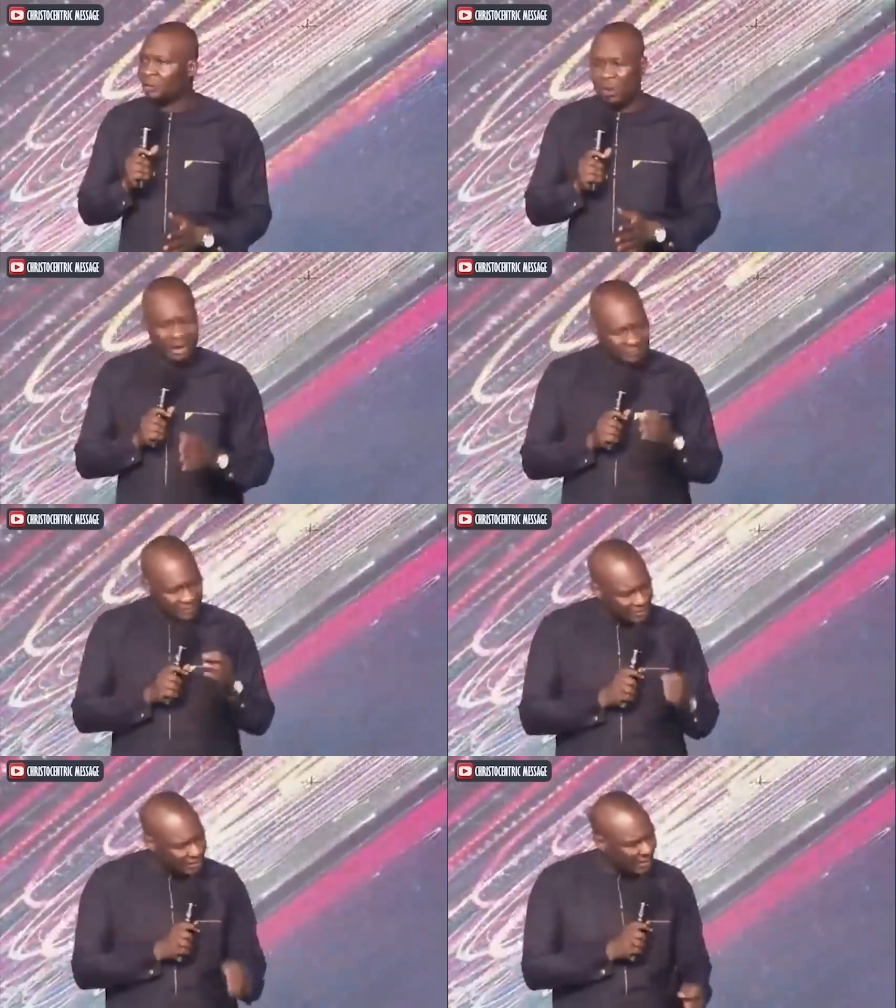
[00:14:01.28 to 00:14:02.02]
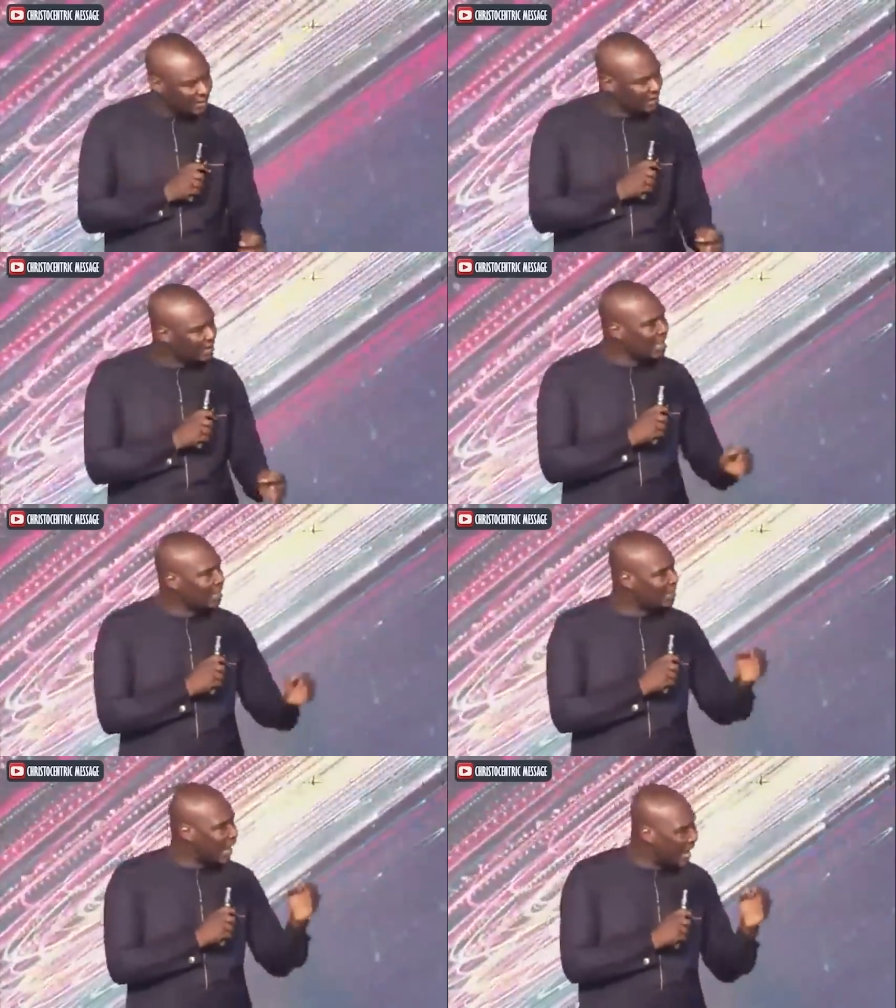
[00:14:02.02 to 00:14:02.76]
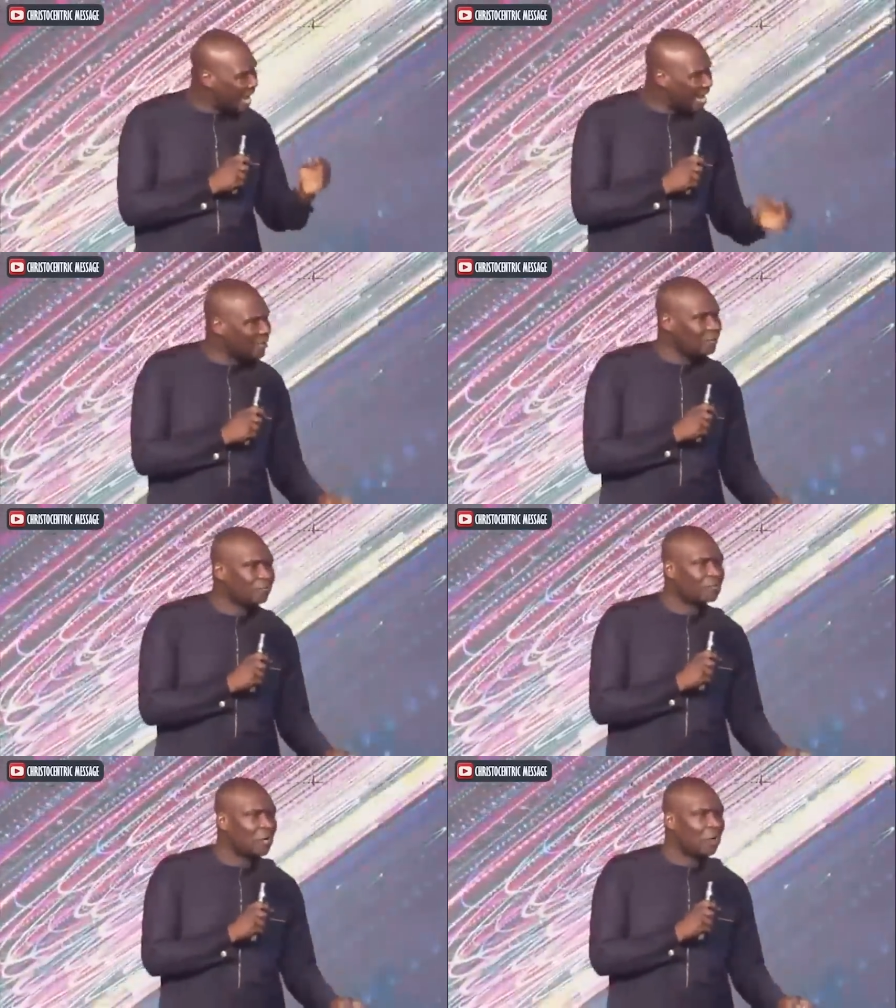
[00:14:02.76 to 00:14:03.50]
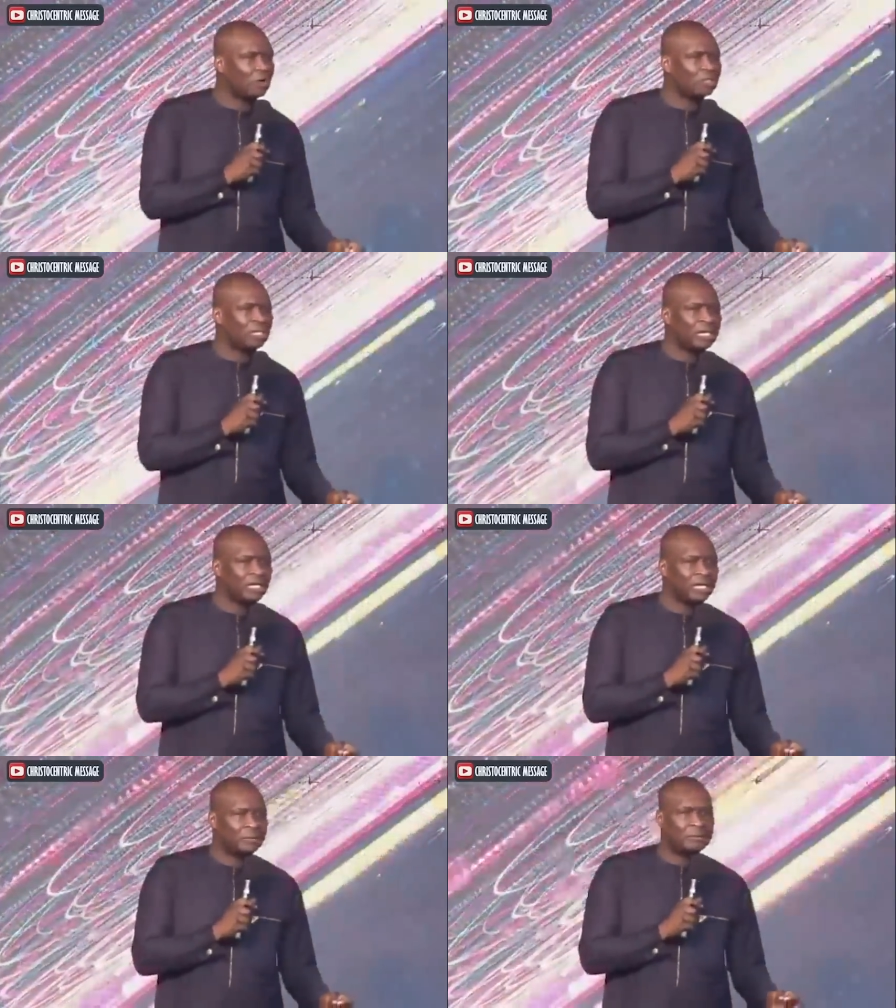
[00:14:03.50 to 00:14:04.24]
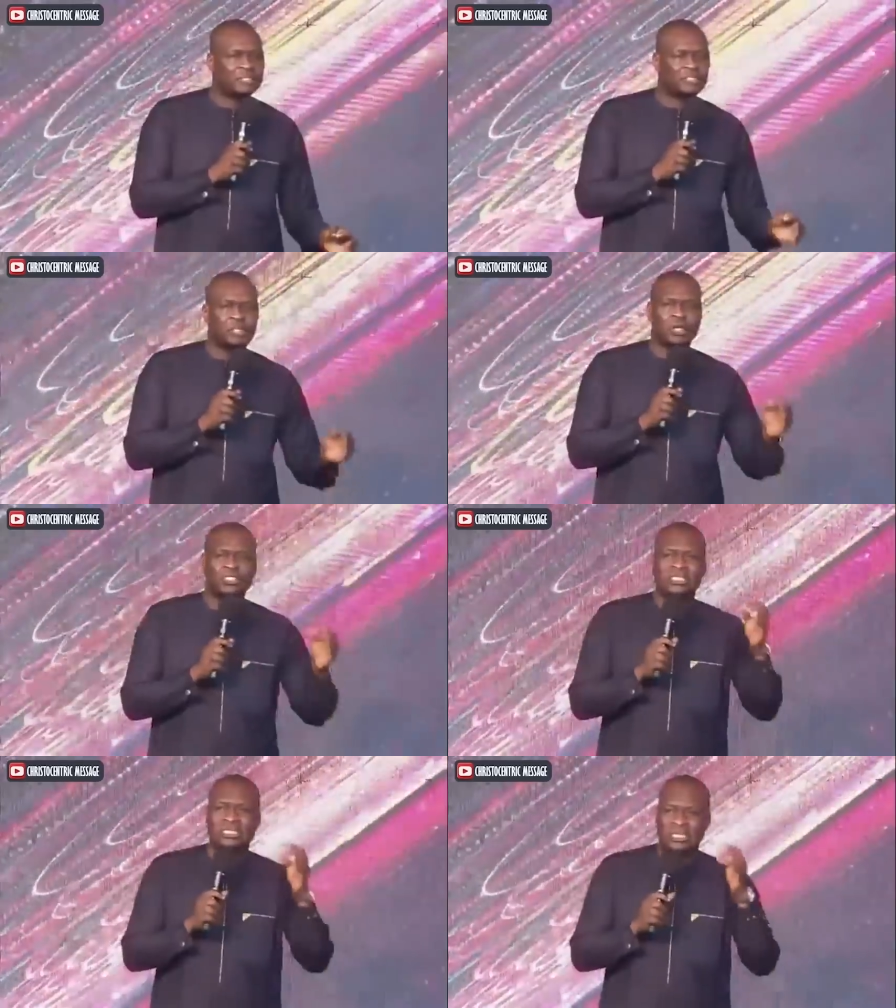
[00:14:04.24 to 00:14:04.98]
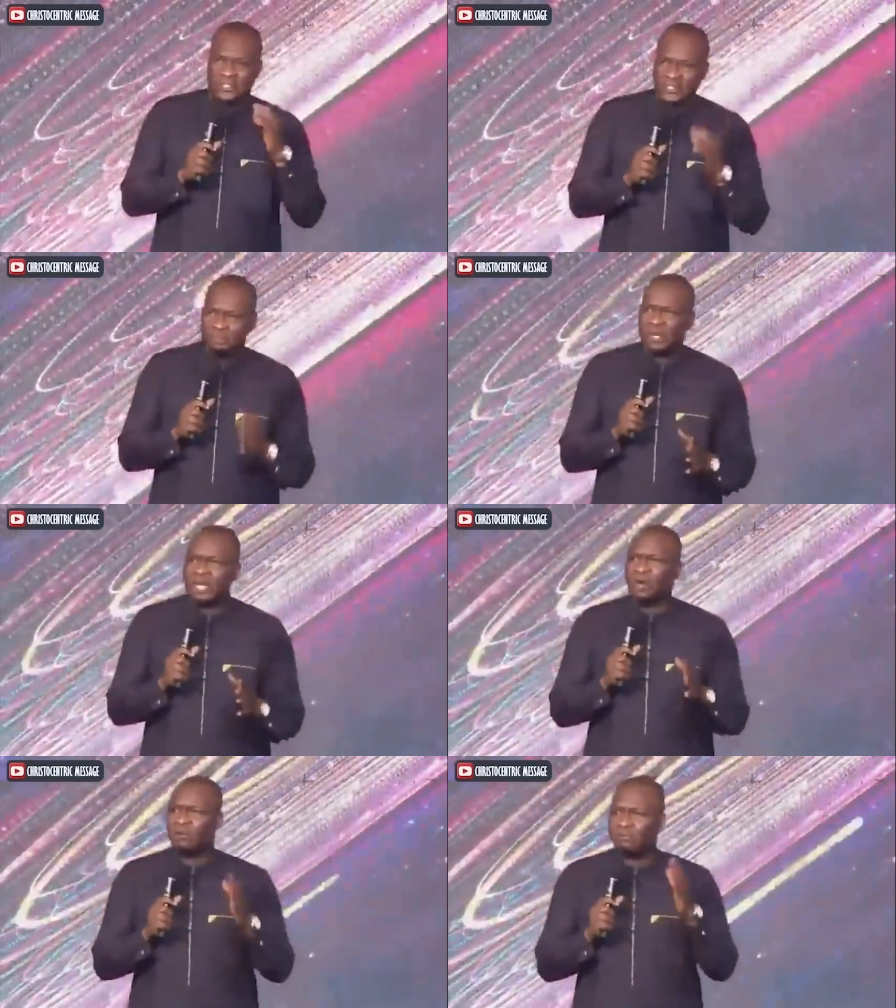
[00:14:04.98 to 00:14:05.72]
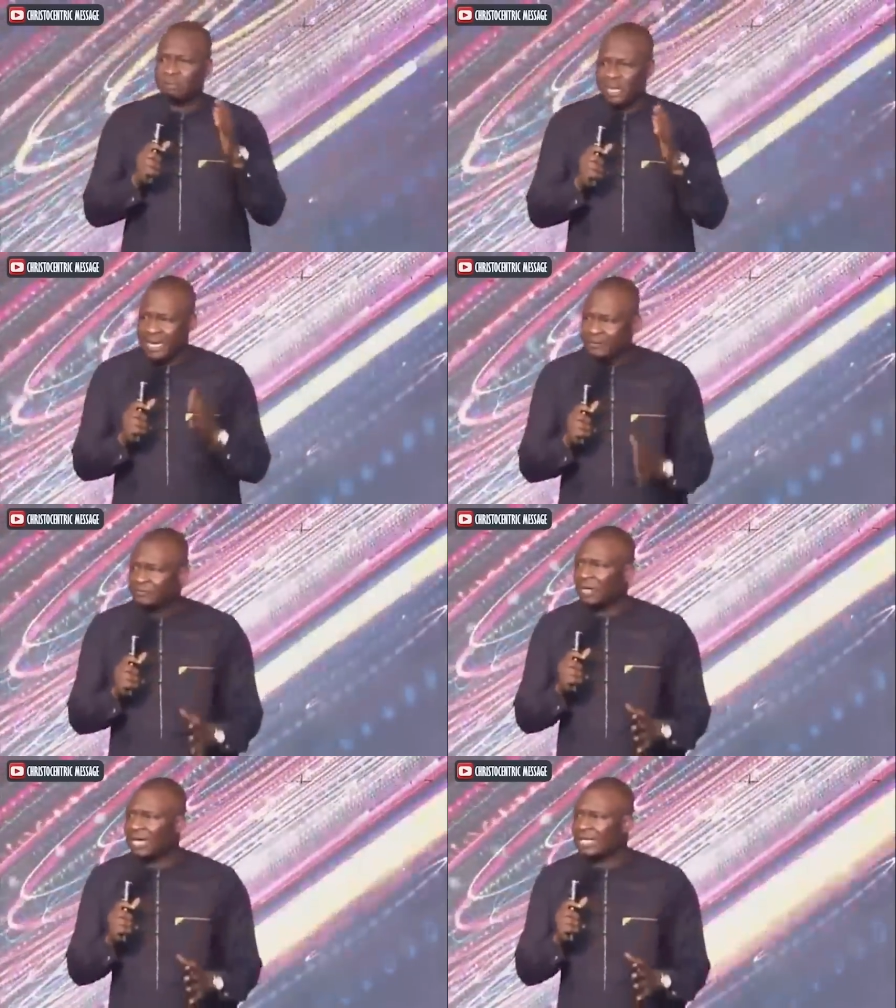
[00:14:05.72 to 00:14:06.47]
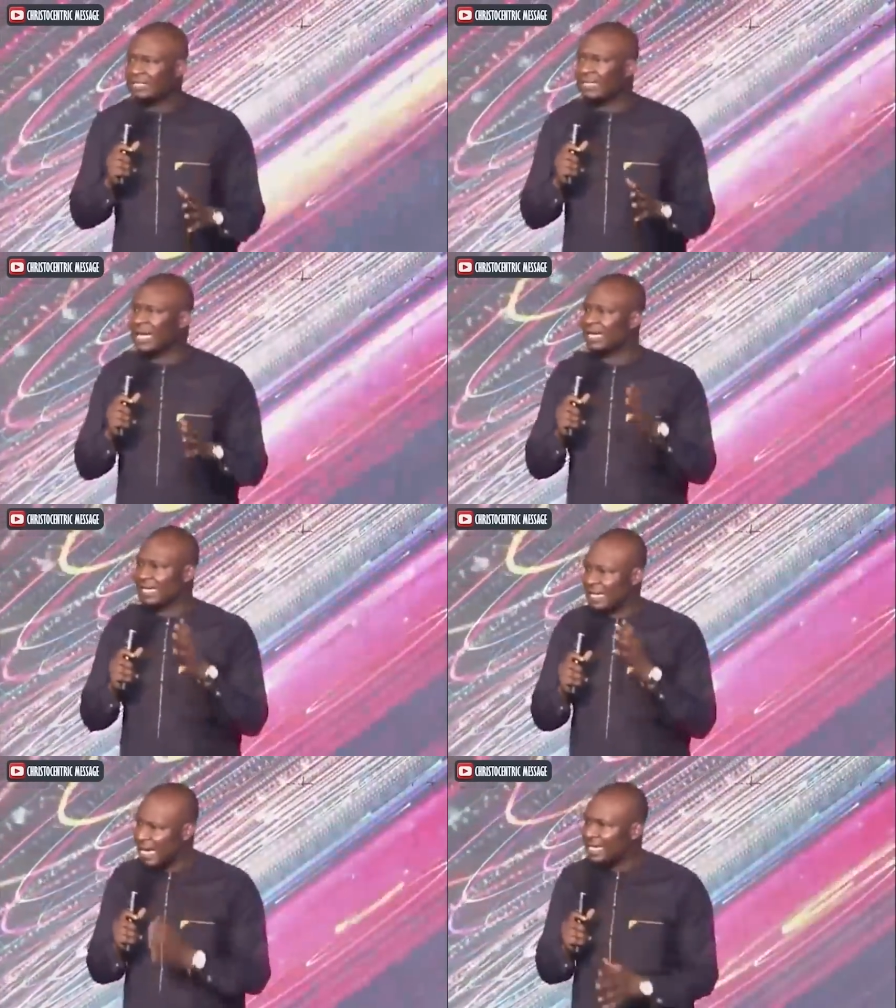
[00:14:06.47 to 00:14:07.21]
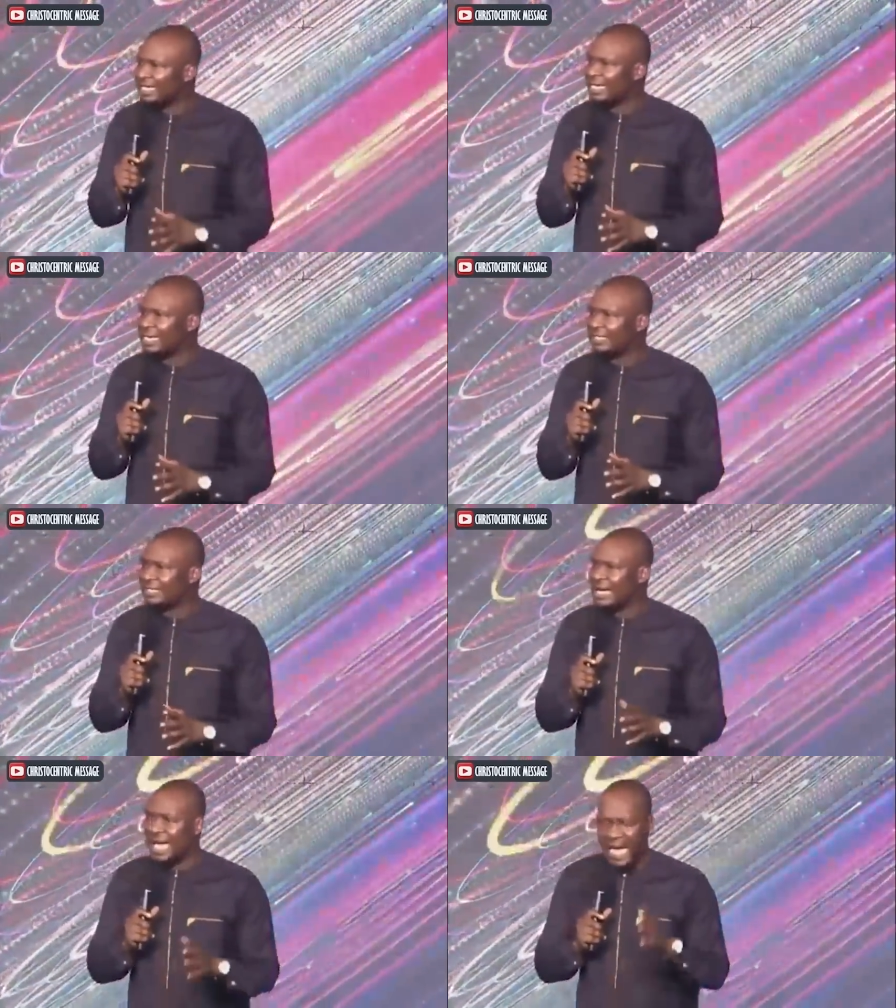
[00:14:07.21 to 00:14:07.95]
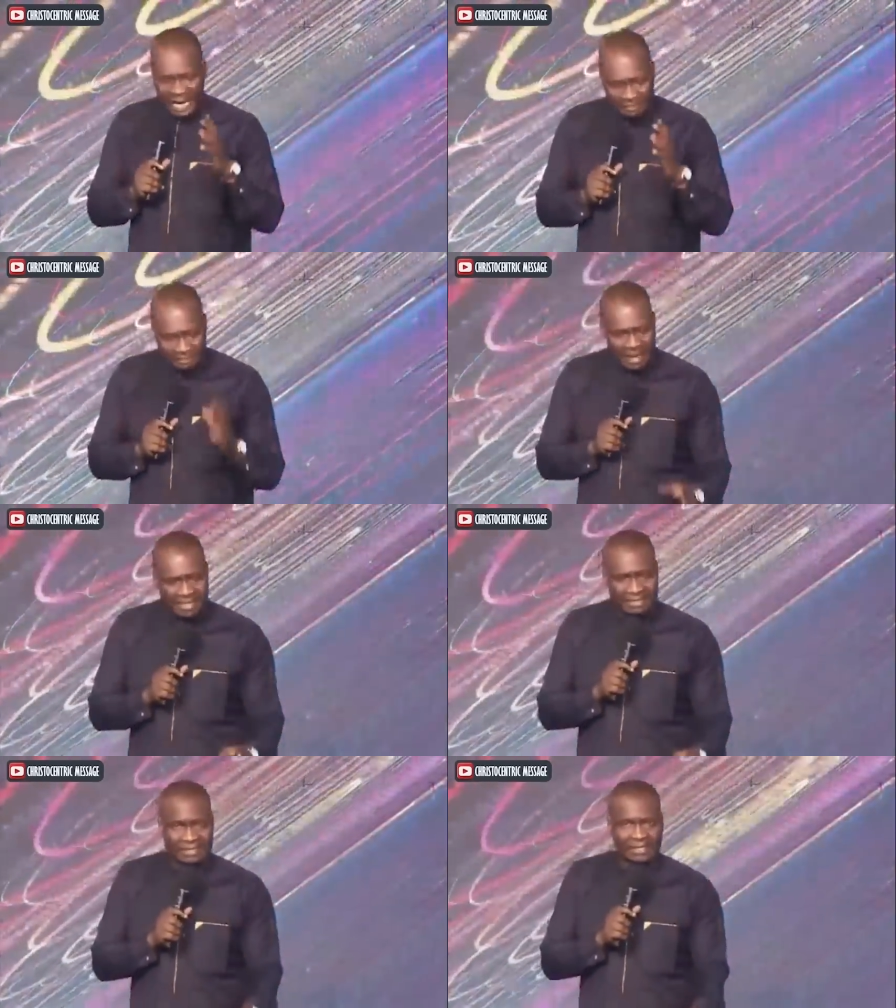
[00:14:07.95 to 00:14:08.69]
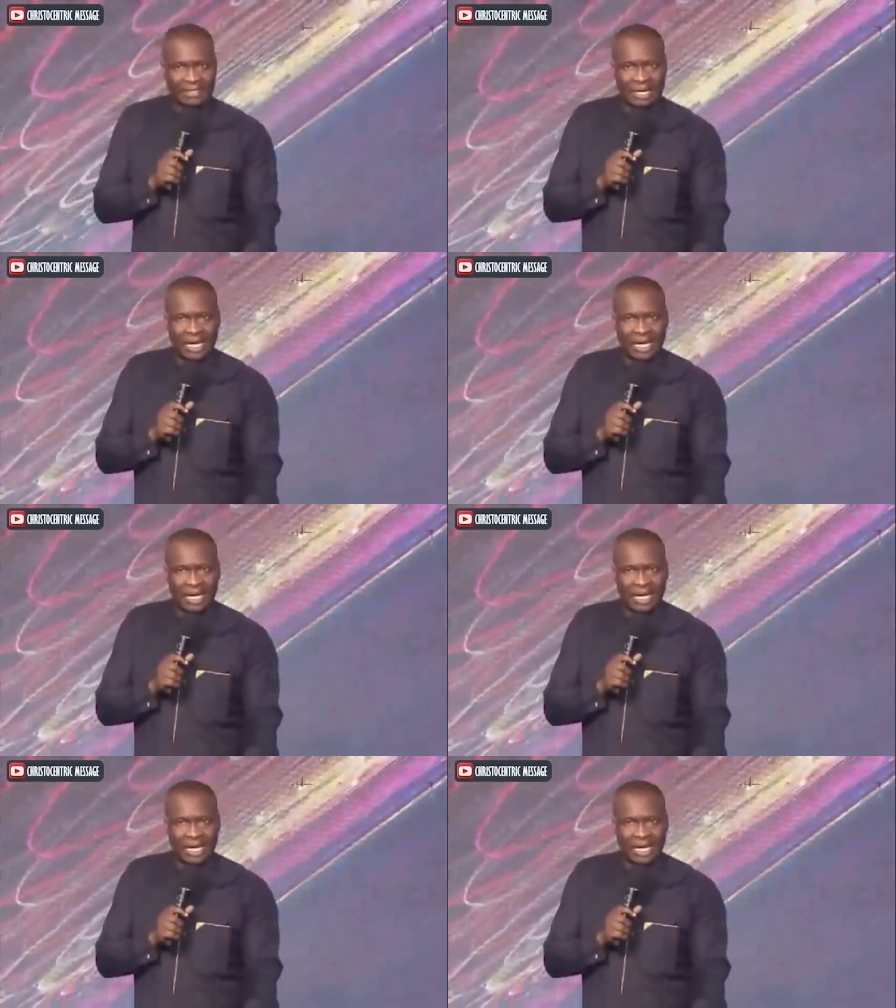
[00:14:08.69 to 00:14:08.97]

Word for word: you have seen the hand of God such display of benevolence and kindness and mercy.